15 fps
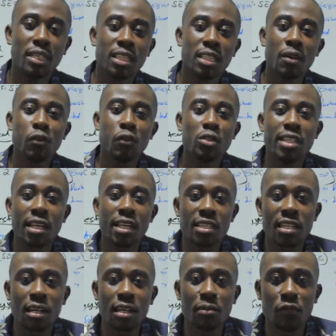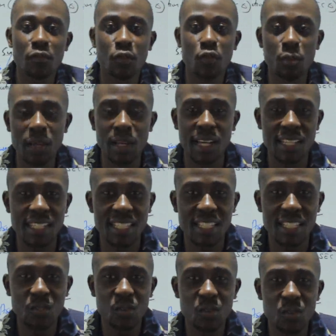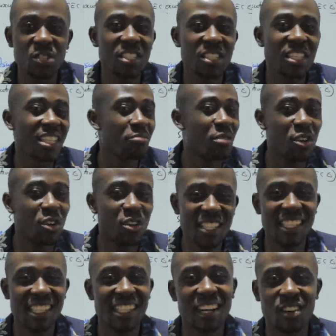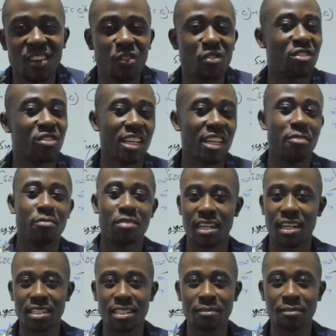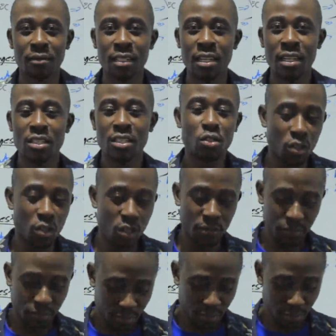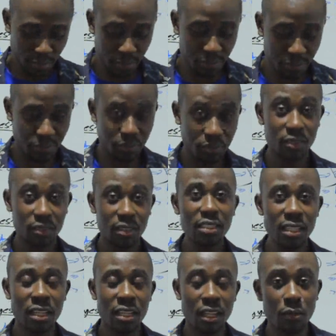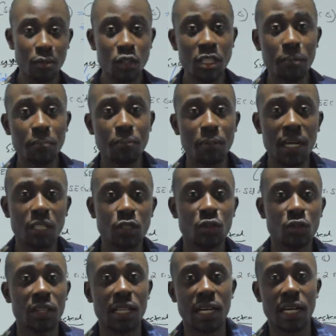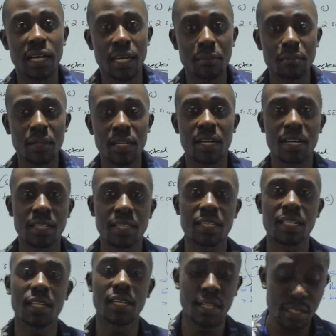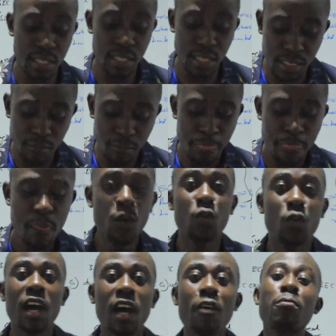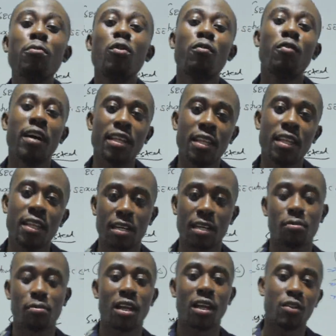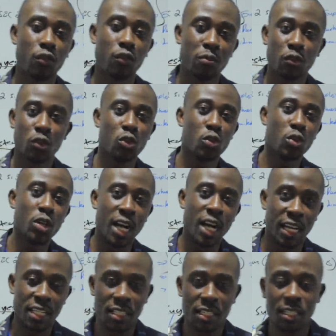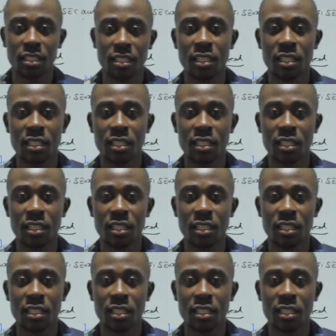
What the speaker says: if you just cram the formulas, you'll just be wasting a lot of time, right? So the beauty part with Mdarasa is that we have provided that platform for you guys.